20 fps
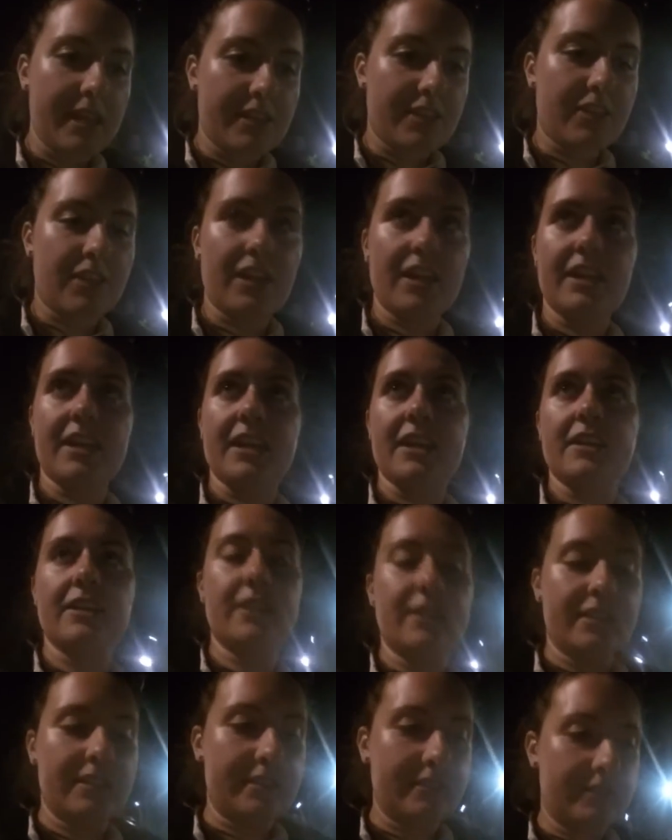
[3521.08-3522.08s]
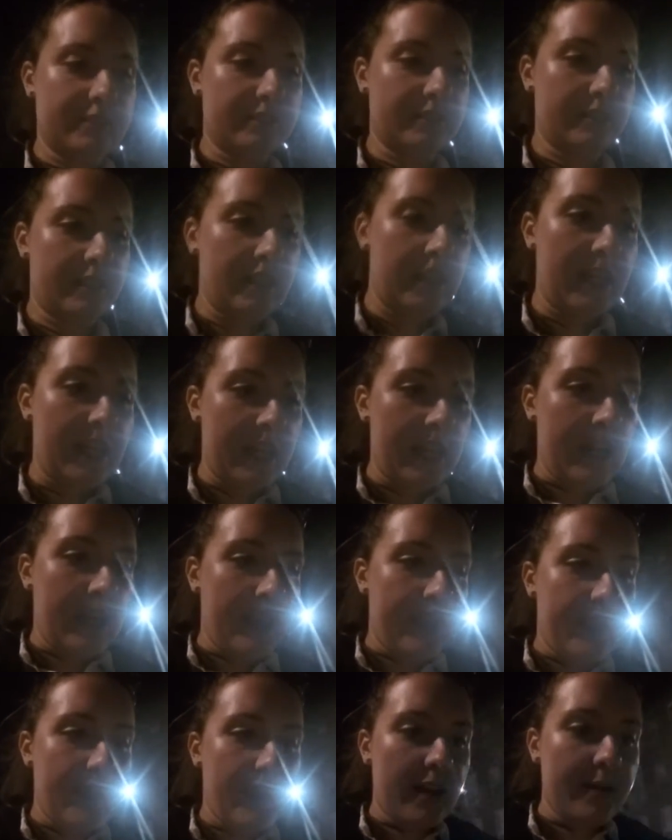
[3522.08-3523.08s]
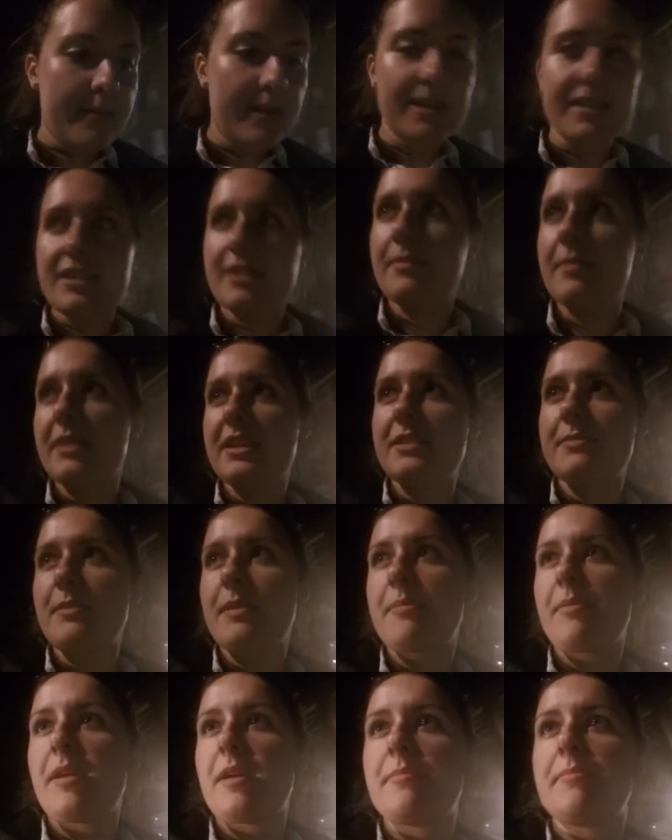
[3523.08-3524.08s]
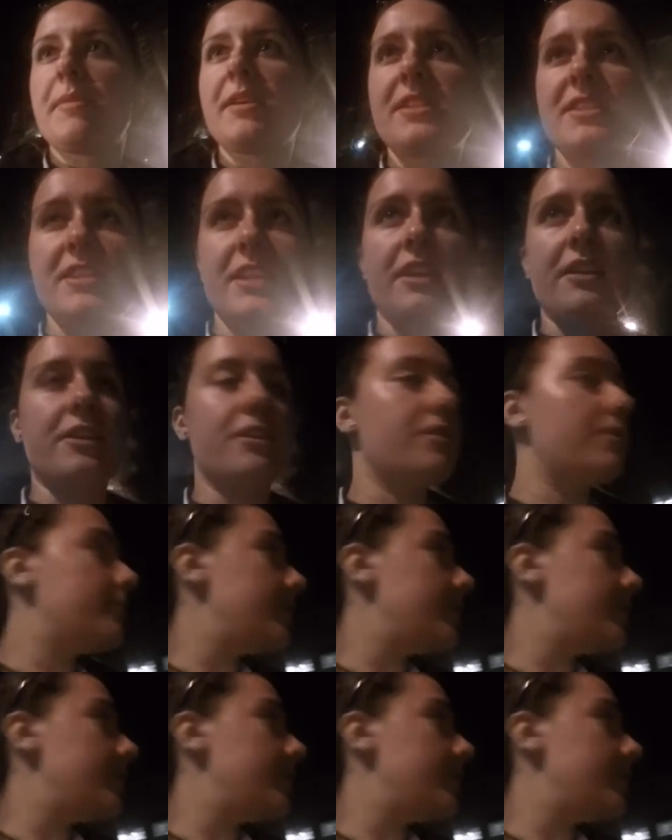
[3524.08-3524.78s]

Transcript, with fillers: Etranier. Then I met some of these people I must tell you